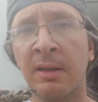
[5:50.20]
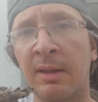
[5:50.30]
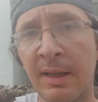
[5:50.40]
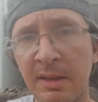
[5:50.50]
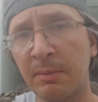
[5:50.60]

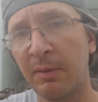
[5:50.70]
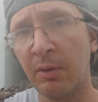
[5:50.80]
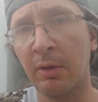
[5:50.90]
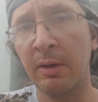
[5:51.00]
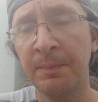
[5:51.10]
like I said
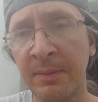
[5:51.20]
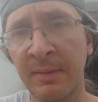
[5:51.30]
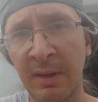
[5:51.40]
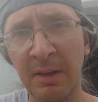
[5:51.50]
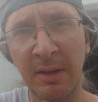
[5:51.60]
before,
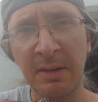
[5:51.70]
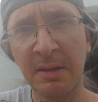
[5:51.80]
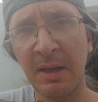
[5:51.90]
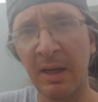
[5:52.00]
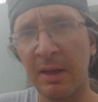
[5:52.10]
this is
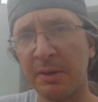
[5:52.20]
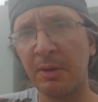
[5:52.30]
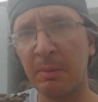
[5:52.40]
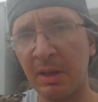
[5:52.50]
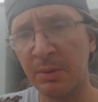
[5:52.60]
kind of
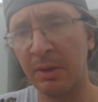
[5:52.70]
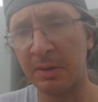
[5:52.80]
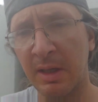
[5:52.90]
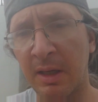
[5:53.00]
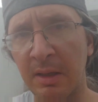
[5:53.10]
striking me as one of those
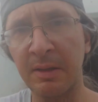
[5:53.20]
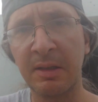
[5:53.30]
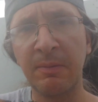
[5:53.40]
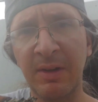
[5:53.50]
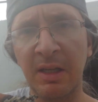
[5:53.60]
kind of
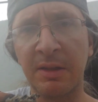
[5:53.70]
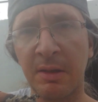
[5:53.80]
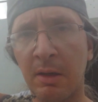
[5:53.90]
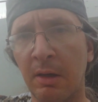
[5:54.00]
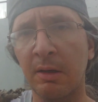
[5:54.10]
symphony
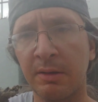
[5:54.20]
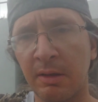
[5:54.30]
cigars.